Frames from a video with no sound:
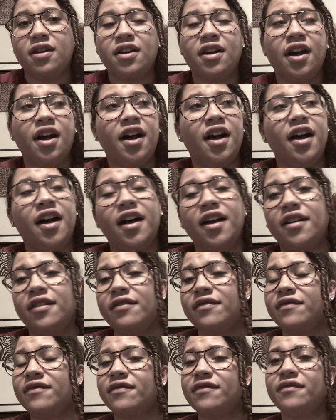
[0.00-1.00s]

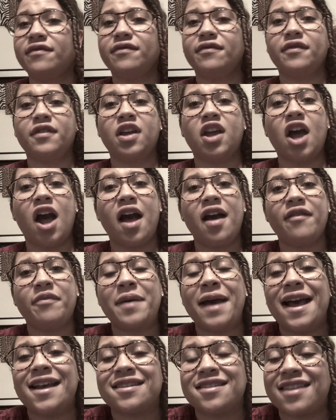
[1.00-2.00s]
got
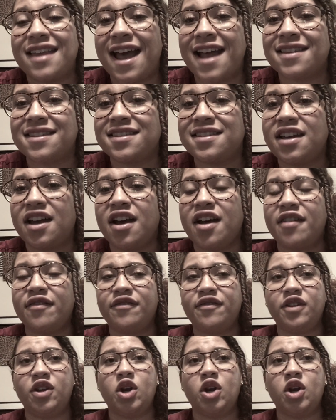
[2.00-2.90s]
past that stuff,